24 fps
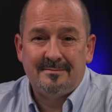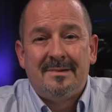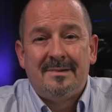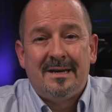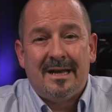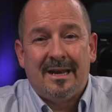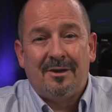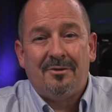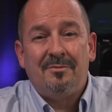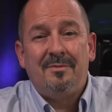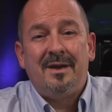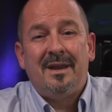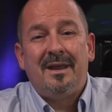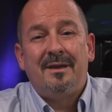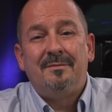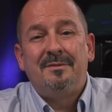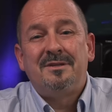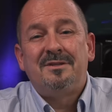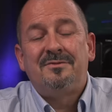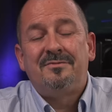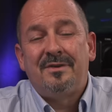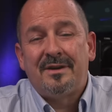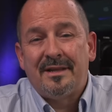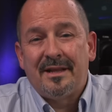Hello, my name
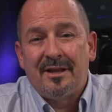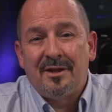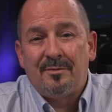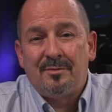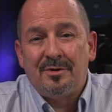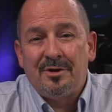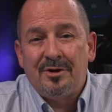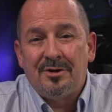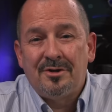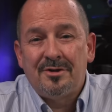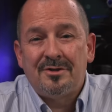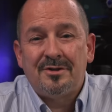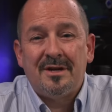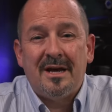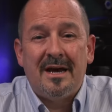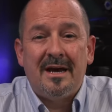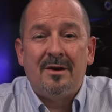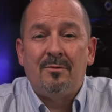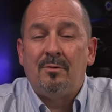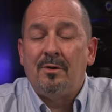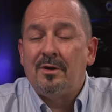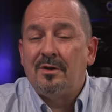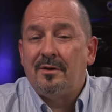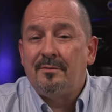is Fernando Munoz and
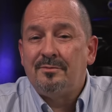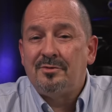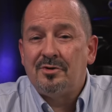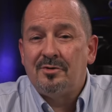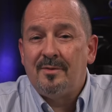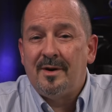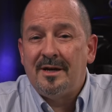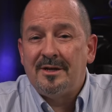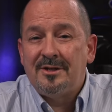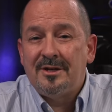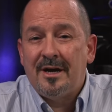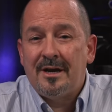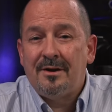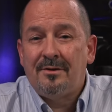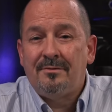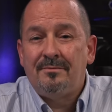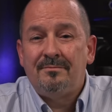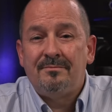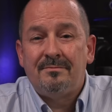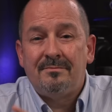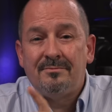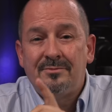welcome to my channel.